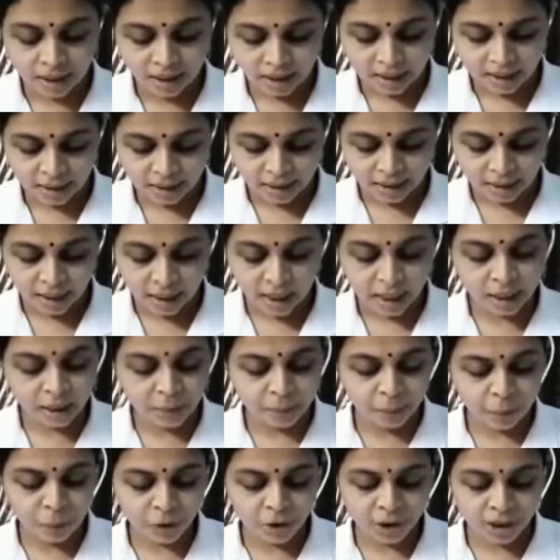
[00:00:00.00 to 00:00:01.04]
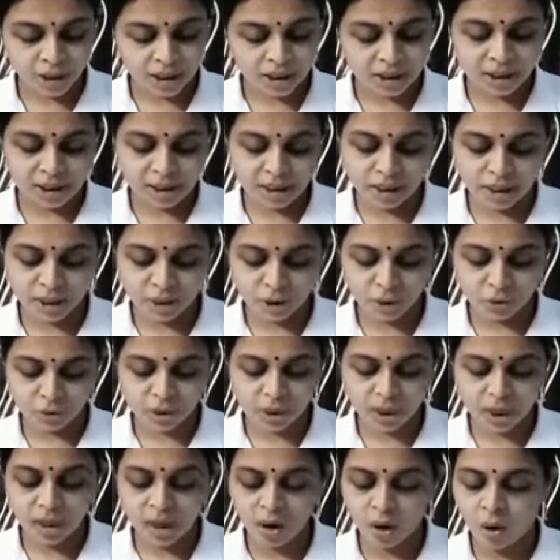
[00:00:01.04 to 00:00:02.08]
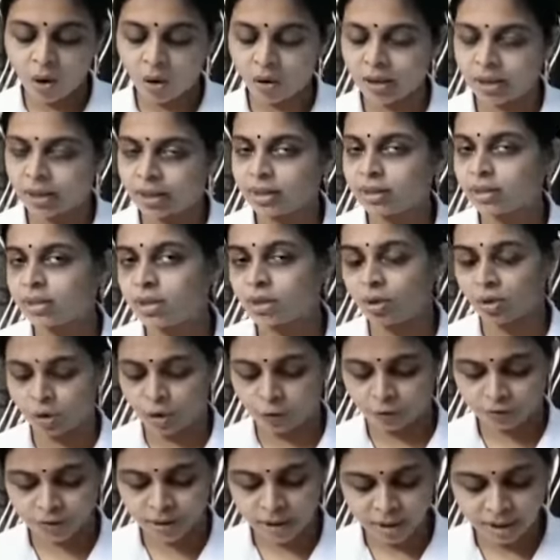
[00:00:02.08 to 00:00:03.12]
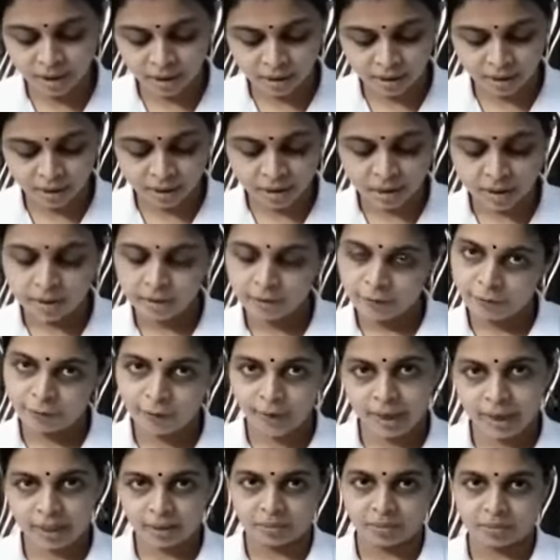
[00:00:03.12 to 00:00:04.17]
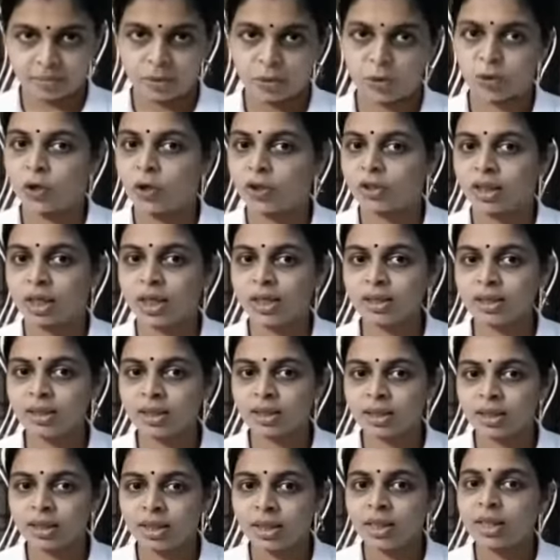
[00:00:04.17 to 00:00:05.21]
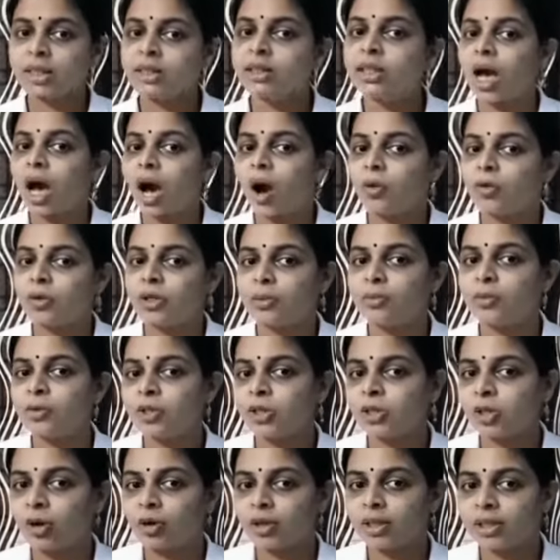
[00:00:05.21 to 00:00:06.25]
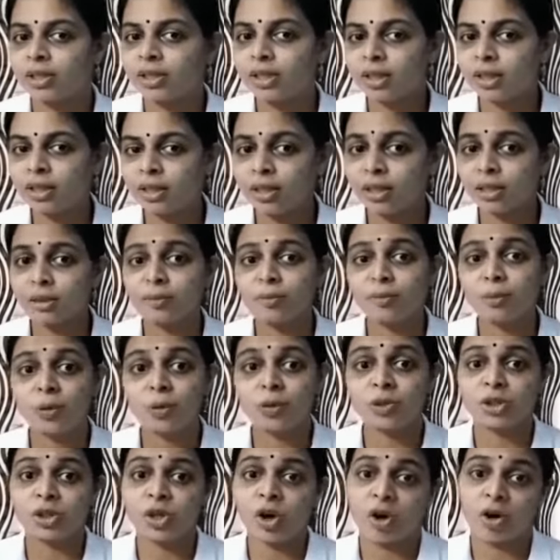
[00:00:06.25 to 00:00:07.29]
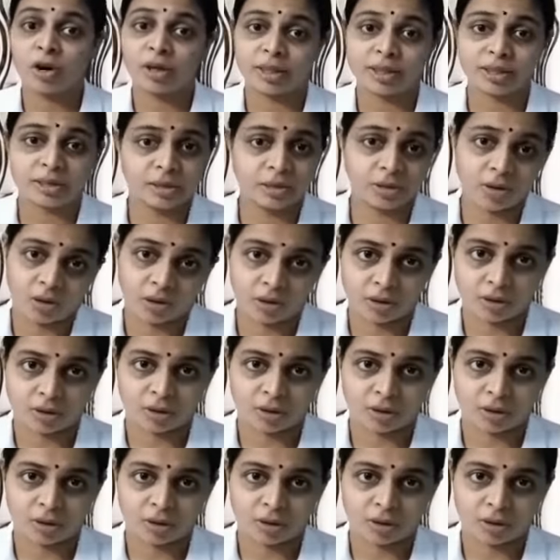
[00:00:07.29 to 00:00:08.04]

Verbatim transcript: he had put it near to the hottest zone of the flame. You know that? The outermost zone is the most hottest zone.